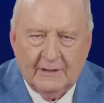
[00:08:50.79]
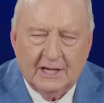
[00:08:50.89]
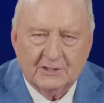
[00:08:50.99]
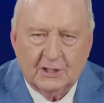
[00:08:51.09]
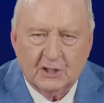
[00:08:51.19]

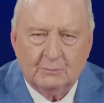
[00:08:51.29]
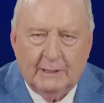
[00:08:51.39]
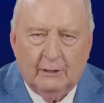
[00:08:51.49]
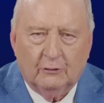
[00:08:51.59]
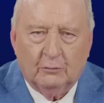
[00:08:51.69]
as it is
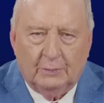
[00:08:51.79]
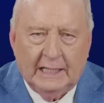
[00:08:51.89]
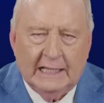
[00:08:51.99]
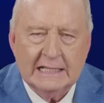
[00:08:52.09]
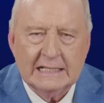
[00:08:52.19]
bound to
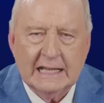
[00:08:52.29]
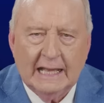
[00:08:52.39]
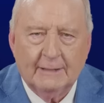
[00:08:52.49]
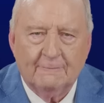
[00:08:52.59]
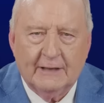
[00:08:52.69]
be,
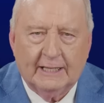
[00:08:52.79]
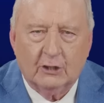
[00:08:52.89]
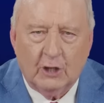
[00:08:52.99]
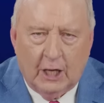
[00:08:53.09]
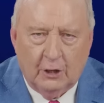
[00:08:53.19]
an
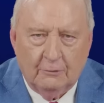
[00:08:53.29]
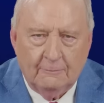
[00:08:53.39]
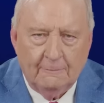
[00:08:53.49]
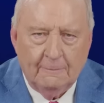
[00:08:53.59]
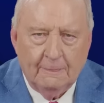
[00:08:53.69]
emphatic no.